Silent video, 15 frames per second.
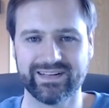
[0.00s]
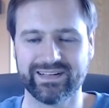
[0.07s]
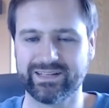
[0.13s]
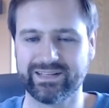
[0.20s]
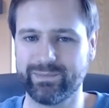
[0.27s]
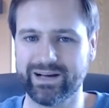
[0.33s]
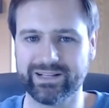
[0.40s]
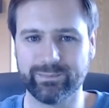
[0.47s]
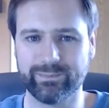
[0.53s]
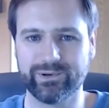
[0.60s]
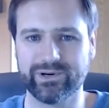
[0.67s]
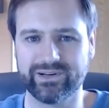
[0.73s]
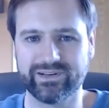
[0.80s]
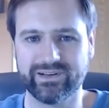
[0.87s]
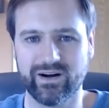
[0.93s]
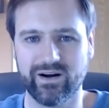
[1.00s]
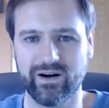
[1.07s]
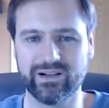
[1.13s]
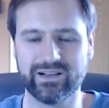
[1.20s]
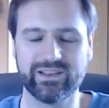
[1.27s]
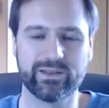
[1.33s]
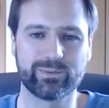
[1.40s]
to be able to put
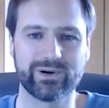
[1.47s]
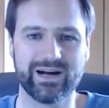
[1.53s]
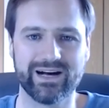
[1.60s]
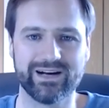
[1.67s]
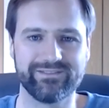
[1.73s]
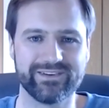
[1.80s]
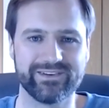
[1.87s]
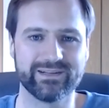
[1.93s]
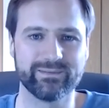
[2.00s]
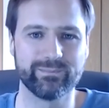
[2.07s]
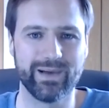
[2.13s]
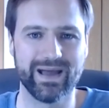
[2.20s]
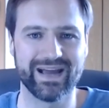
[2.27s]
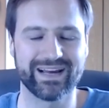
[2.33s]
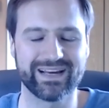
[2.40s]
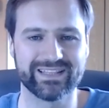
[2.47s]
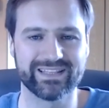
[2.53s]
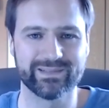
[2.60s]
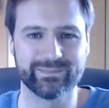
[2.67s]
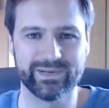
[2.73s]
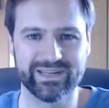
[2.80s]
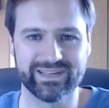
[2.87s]
all the profit back in
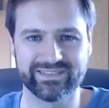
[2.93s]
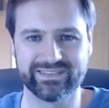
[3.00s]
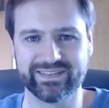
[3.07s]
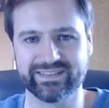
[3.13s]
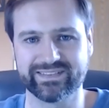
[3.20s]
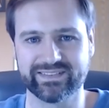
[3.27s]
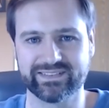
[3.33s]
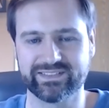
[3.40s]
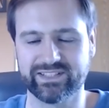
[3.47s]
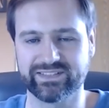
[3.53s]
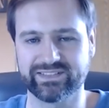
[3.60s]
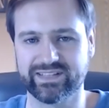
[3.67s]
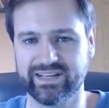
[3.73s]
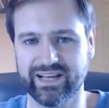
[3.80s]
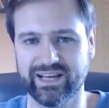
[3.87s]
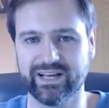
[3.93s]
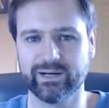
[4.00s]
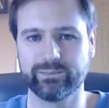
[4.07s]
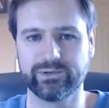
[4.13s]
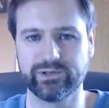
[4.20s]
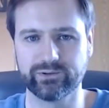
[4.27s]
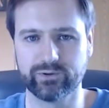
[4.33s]
the business is just going to
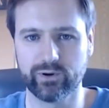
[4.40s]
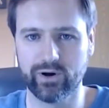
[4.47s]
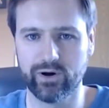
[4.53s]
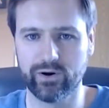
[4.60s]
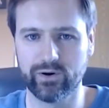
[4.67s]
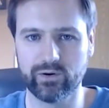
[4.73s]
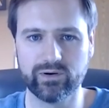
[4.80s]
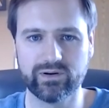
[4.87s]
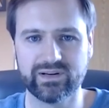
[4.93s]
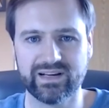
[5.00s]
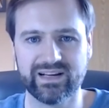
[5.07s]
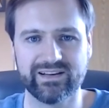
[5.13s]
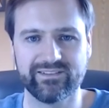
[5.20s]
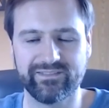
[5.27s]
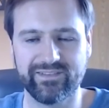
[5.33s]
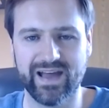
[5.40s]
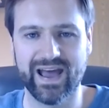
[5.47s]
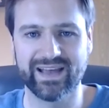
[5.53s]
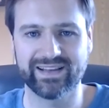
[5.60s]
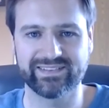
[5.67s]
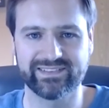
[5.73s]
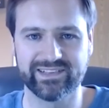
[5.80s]
help you grow
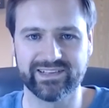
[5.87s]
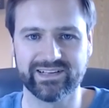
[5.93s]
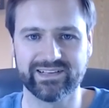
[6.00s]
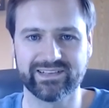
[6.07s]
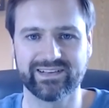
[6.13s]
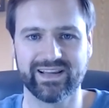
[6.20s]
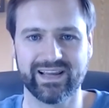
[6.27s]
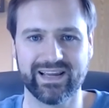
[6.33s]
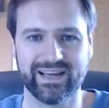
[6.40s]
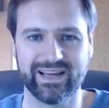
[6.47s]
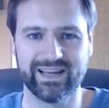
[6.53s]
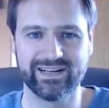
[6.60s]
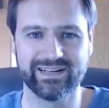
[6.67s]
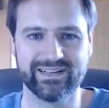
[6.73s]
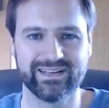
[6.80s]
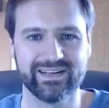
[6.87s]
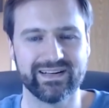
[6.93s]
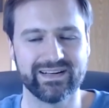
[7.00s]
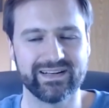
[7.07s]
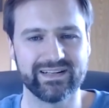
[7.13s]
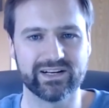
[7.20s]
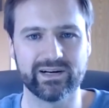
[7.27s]
faster, and
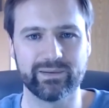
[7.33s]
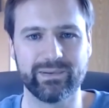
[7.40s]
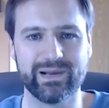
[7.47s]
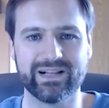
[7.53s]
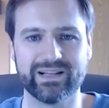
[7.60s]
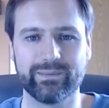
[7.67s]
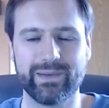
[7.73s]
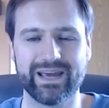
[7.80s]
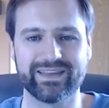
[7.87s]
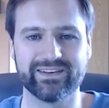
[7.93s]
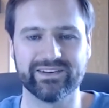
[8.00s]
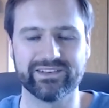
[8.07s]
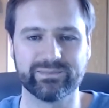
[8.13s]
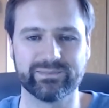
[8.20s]
you're going to be able to make those